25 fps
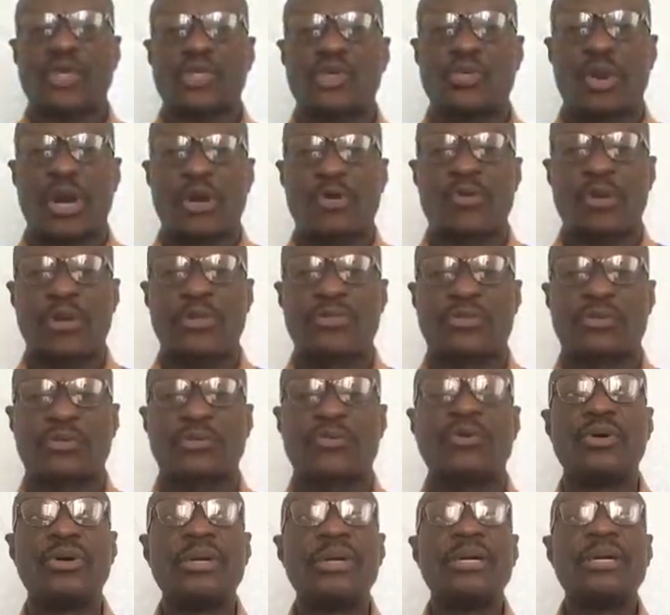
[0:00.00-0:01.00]
what you are going
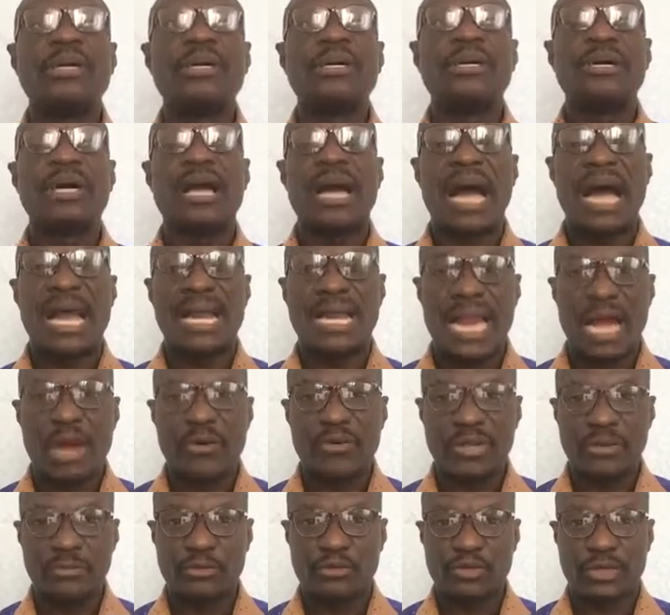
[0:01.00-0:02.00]
through.
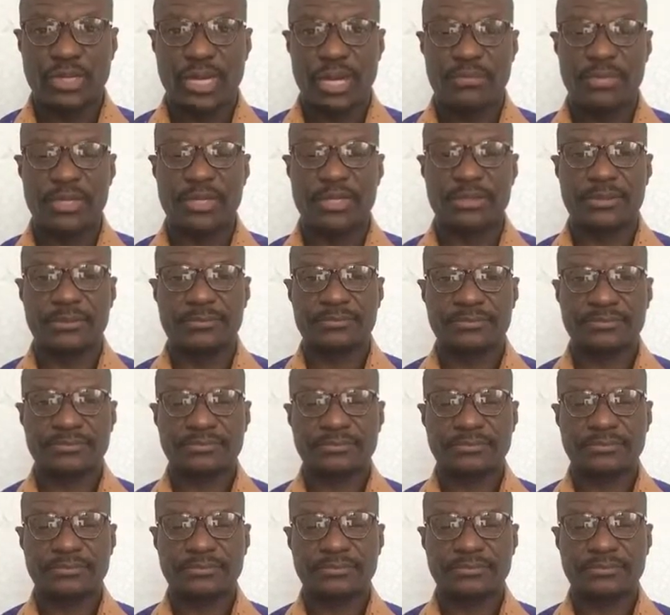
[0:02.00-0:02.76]
Allow him to come in.